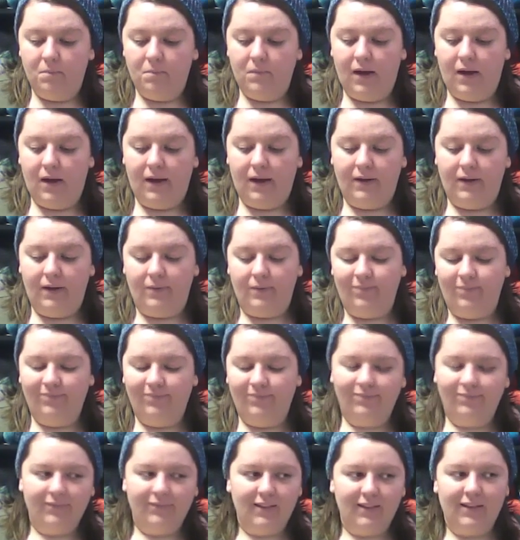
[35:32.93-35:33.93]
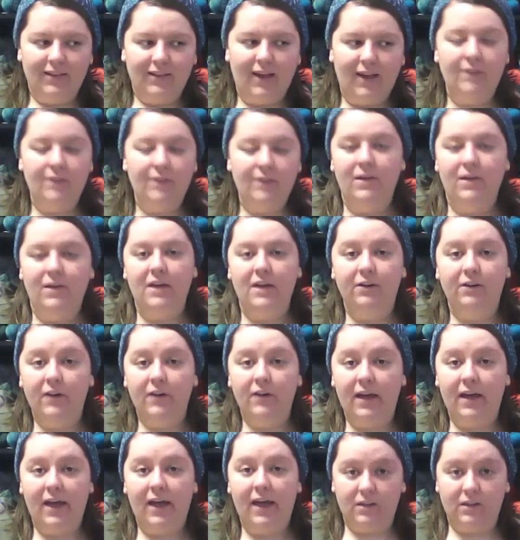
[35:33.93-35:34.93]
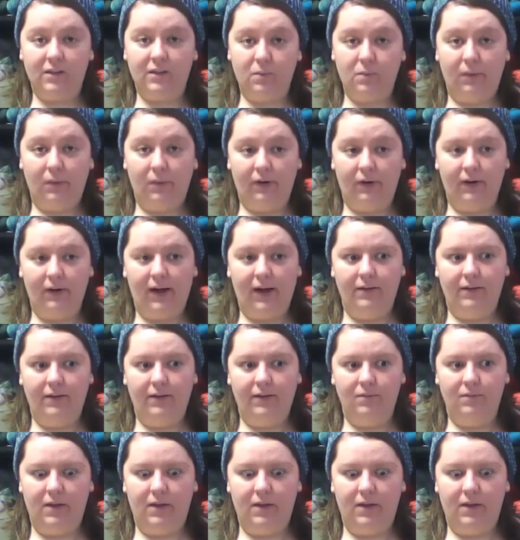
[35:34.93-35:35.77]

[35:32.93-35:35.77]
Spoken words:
kind of internet expert at